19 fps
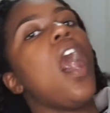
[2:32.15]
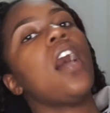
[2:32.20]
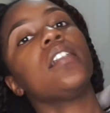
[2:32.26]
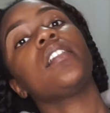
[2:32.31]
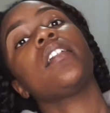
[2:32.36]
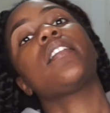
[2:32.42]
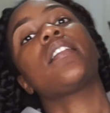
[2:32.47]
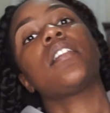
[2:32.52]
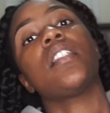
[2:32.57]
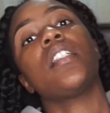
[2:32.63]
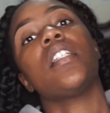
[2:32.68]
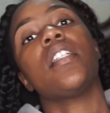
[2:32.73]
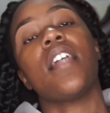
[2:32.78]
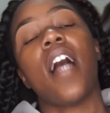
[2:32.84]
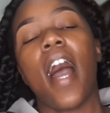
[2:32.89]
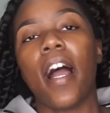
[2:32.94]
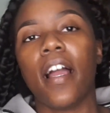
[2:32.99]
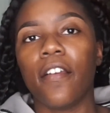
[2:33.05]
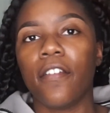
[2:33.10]

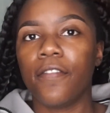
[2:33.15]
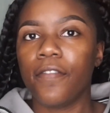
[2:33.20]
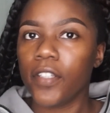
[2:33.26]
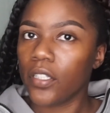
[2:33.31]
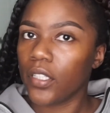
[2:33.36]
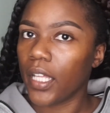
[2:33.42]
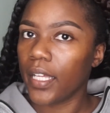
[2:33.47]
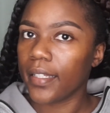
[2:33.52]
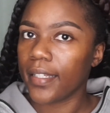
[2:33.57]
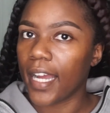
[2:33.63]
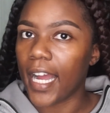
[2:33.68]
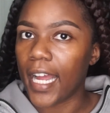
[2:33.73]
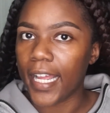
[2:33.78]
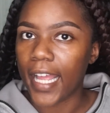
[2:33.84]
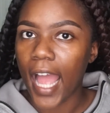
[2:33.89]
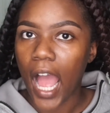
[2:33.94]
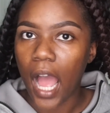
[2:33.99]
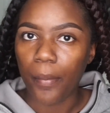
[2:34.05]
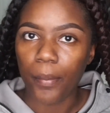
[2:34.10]
Honestly, I feel like
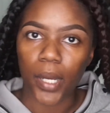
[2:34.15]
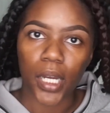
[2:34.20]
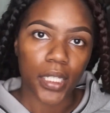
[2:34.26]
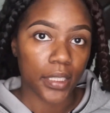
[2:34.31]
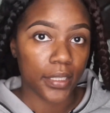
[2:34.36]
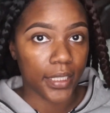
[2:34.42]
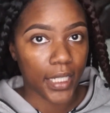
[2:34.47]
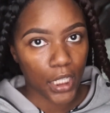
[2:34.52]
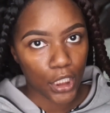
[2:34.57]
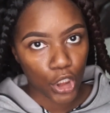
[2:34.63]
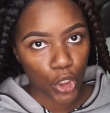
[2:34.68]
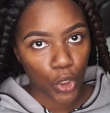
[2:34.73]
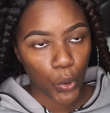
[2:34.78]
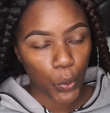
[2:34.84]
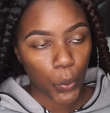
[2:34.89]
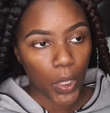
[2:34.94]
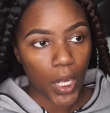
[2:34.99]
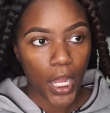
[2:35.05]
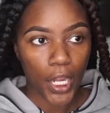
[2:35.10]
I am a
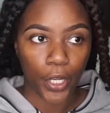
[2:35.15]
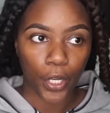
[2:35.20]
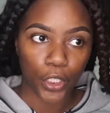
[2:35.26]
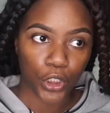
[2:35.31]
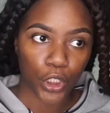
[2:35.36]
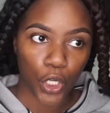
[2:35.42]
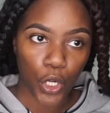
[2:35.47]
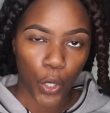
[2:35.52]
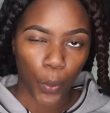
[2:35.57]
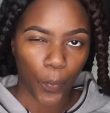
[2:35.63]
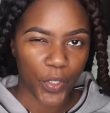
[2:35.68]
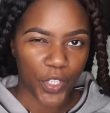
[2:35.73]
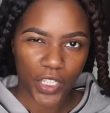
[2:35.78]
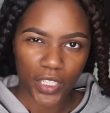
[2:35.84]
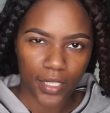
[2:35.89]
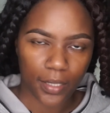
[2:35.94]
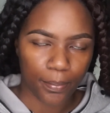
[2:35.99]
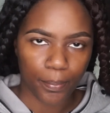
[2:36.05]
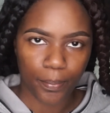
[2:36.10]
yellow undertone, which
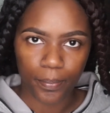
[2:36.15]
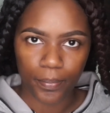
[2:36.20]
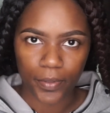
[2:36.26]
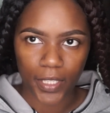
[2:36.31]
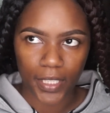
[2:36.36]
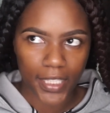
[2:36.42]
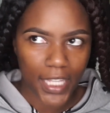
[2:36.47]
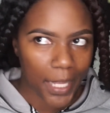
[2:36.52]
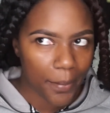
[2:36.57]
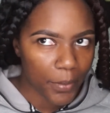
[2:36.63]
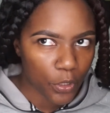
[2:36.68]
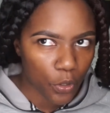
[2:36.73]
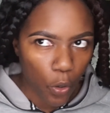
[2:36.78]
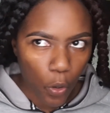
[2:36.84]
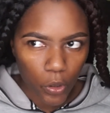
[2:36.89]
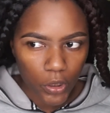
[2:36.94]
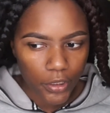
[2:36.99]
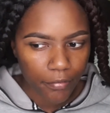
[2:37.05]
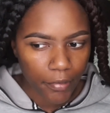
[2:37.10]
is the same as
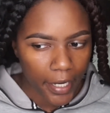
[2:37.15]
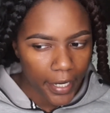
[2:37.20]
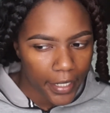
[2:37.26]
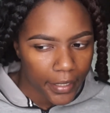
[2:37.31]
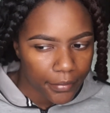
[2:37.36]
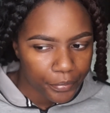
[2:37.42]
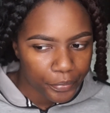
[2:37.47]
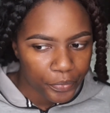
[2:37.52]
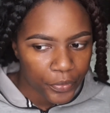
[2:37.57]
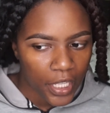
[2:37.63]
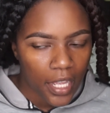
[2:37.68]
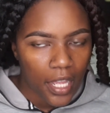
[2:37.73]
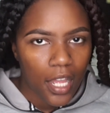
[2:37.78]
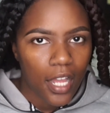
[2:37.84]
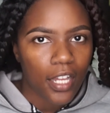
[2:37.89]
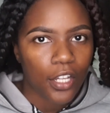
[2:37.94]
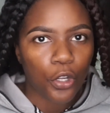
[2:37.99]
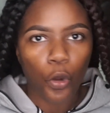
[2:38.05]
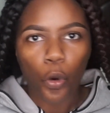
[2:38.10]
golden, right?
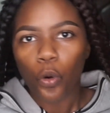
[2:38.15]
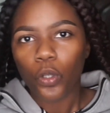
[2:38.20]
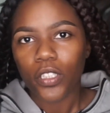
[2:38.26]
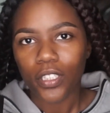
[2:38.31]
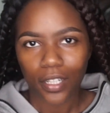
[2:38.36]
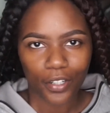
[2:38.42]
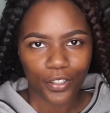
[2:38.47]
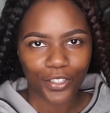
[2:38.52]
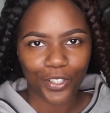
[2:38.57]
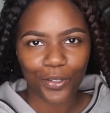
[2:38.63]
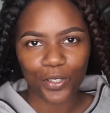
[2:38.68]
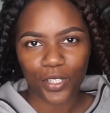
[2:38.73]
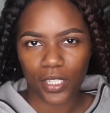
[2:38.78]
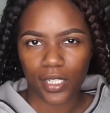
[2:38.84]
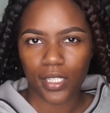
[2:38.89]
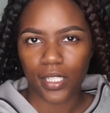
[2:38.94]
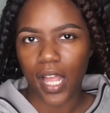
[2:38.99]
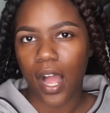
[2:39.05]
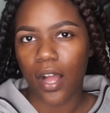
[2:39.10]
Golden undertone
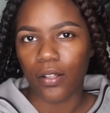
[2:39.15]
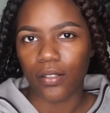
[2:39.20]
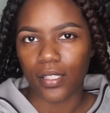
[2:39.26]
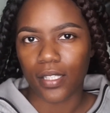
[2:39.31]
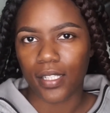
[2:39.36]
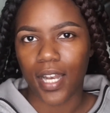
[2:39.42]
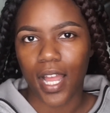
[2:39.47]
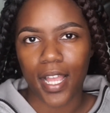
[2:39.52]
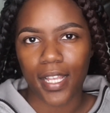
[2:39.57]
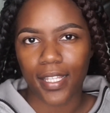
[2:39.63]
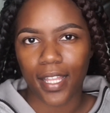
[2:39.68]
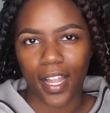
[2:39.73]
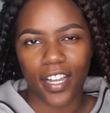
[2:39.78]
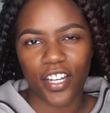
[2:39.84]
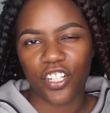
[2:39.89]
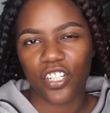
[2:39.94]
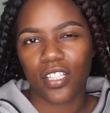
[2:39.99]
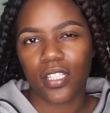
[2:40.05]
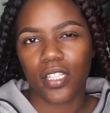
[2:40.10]
just sounds nice. Like
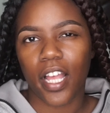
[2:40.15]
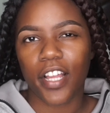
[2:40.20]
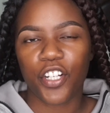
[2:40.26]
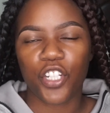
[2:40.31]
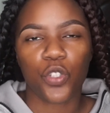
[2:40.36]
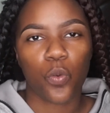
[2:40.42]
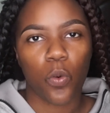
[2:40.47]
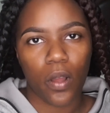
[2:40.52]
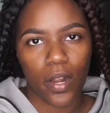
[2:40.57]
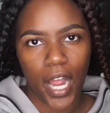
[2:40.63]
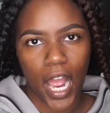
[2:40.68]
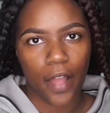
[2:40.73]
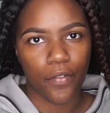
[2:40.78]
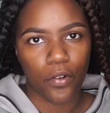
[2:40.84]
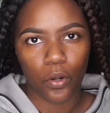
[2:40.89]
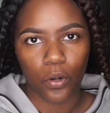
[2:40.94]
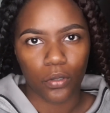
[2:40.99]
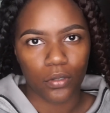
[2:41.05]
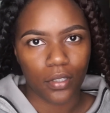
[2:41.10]
I just want to
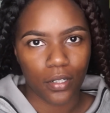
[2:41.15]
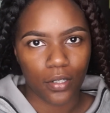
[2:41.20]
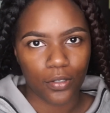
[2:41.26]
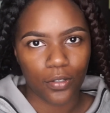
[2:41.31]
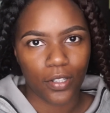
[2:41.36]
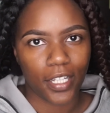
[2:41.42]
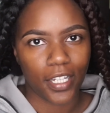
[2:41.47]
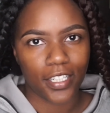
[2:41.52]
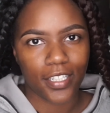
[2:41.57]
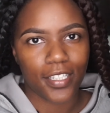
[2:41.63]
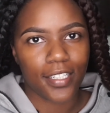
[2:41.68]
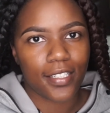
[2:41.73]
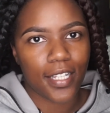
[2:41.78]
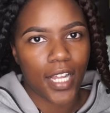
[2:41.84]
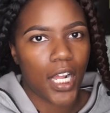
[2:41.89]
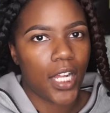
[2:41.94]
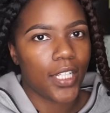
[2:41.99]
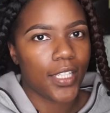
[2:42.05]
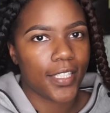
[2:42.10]
have a golden undertone. Like it just
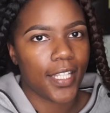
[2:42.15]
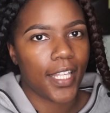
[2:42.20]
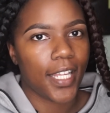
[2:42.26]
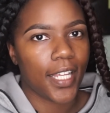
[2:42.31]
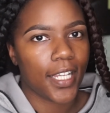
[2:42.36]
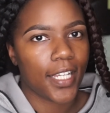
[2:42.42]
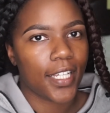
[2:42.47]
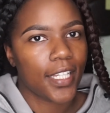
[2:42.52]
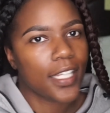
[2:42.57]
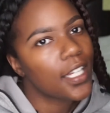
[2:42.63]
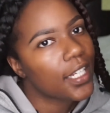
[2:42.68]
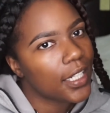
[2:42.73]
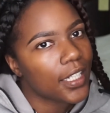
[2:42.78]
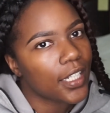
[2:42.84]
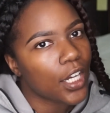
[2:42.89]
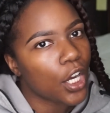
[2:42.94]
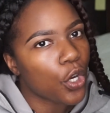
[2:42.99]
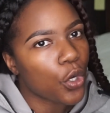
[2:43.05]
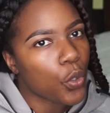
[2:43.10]
sounds like
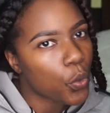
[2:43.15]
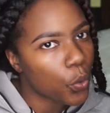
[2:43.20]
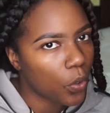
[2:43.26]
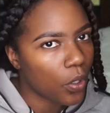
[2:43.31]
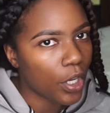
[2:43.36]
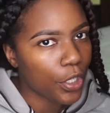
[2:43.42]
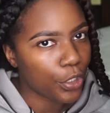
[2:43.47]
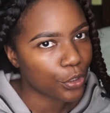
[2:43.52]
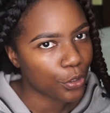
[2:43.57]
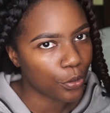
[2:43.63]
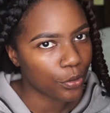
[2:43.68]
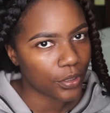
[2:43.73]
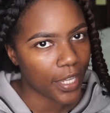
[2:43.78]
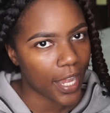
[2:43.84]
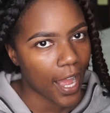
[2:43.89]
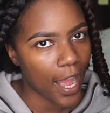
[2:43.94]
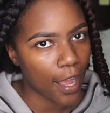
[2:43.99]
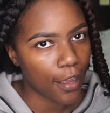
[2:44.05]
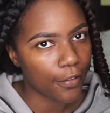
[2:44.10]
a cool undertone to
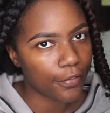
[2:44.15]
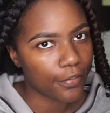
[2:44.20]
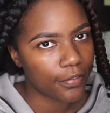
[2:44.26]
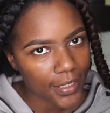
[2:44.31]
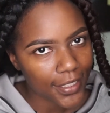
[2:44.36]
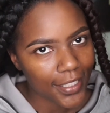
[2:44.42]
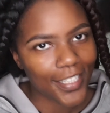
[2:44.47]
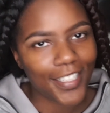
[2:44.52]
have.